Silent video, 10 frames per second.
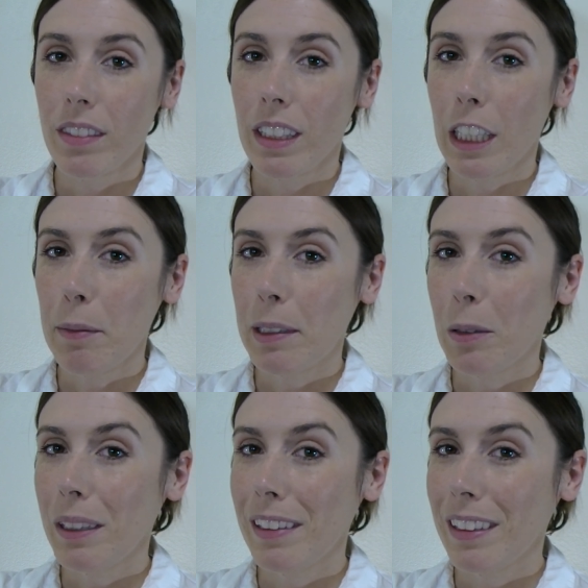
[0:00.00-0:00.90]
Keep
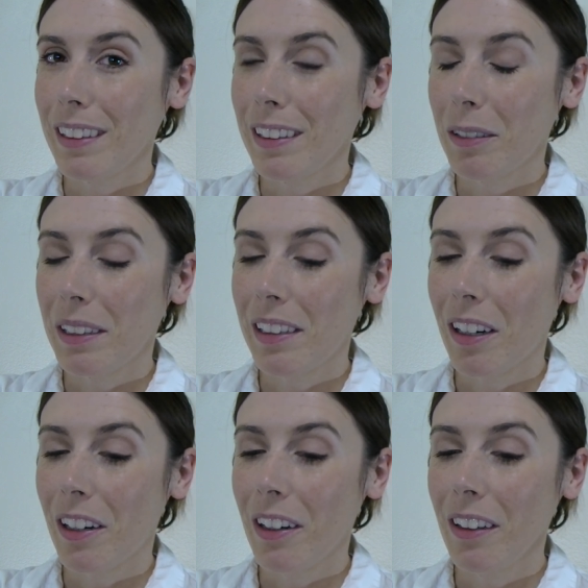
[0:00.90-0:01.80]
squeezing. Squeeze
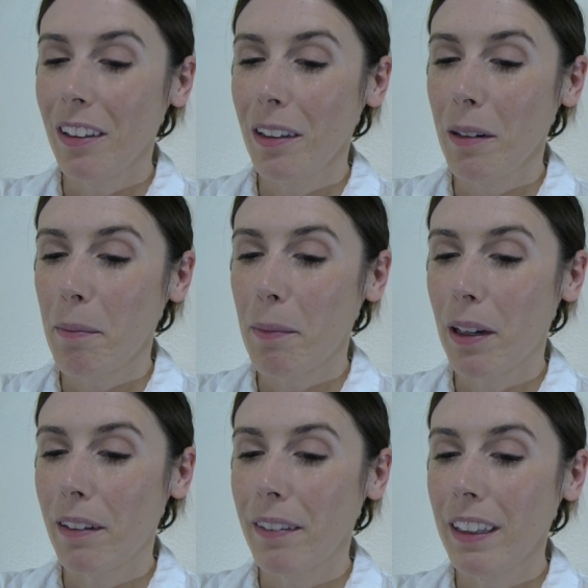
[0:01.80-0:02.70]
harder.
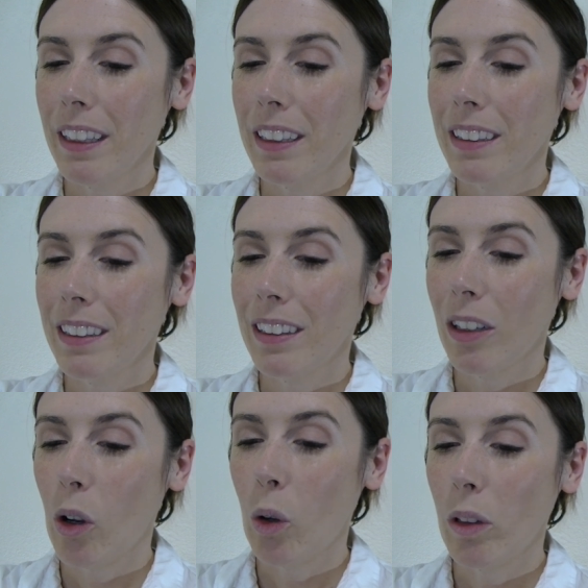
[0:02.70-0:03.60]
Perfect.
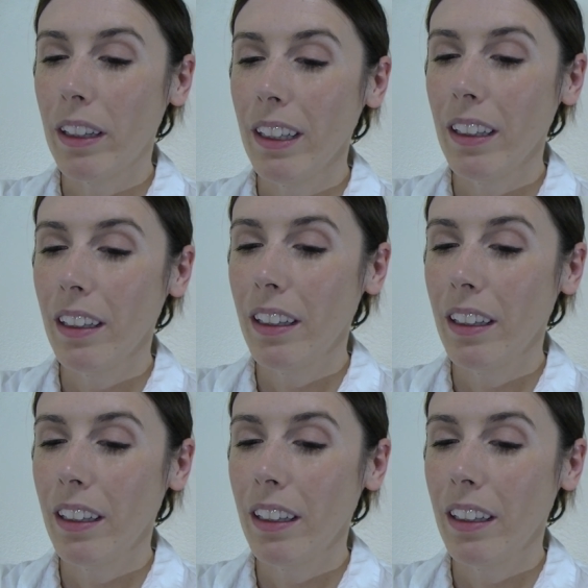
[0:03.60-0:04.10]
Hold it.